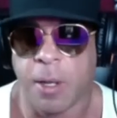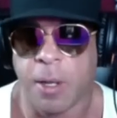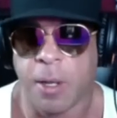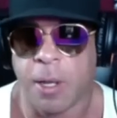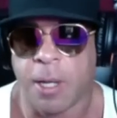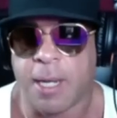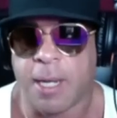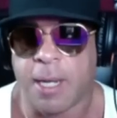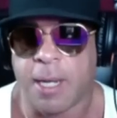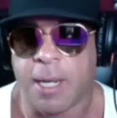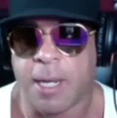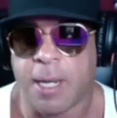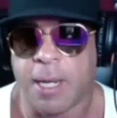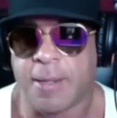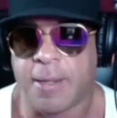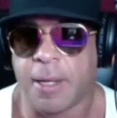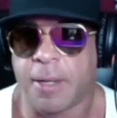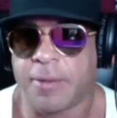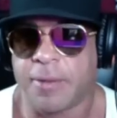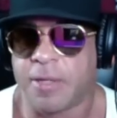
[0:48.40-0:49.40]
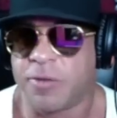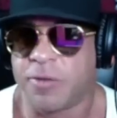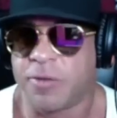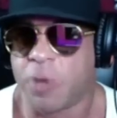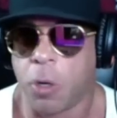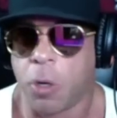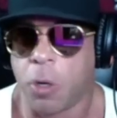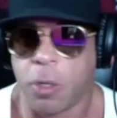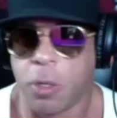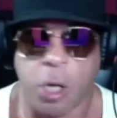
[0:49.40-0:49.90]
got
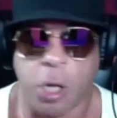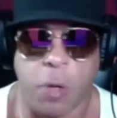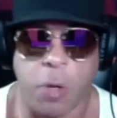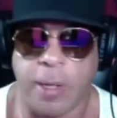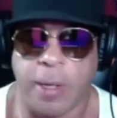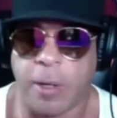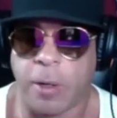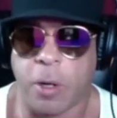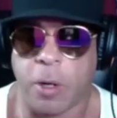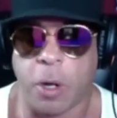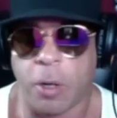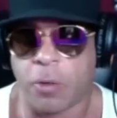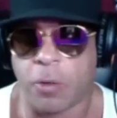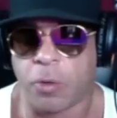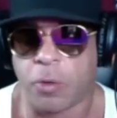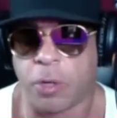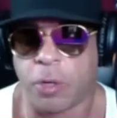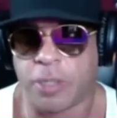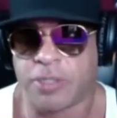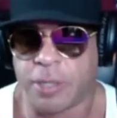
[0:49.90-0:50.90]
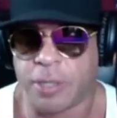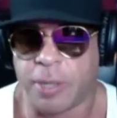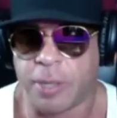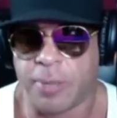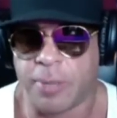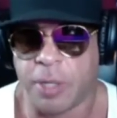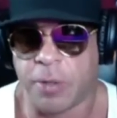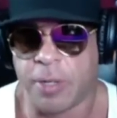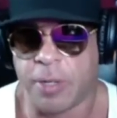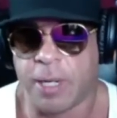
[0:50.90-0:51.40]
the talk going across the
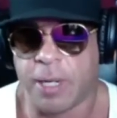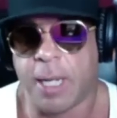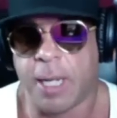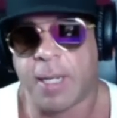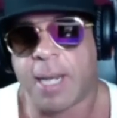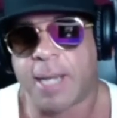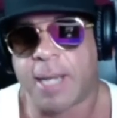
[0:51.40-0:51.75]
community.